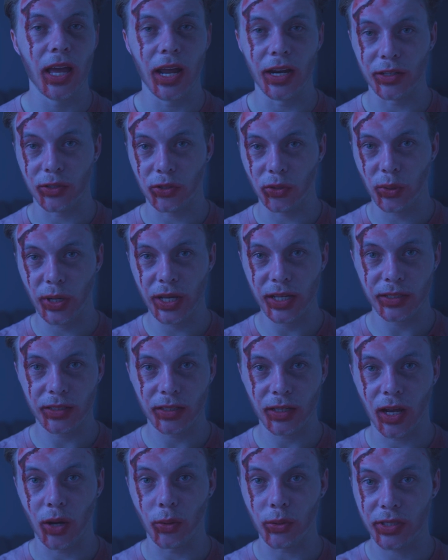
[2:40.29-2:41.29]
And as
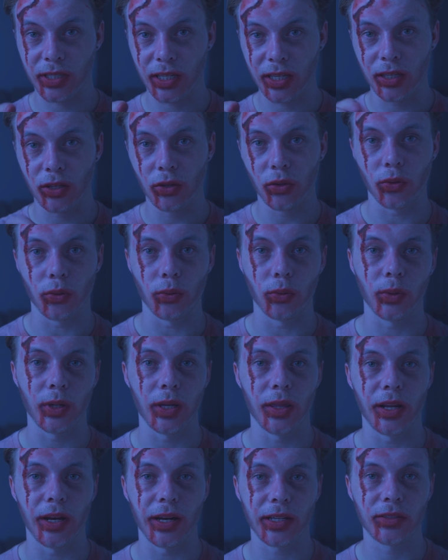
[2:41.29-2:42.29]
always, I'll see you
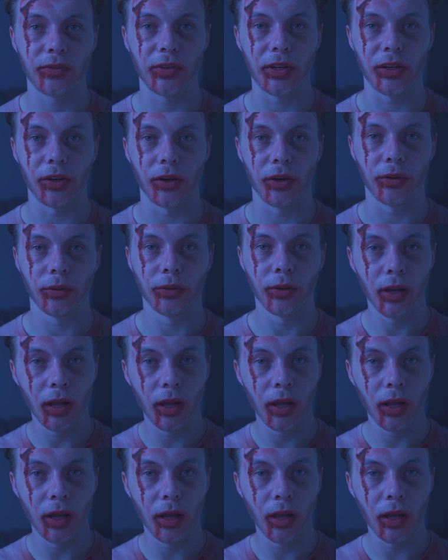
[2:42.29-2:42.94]
in the next video.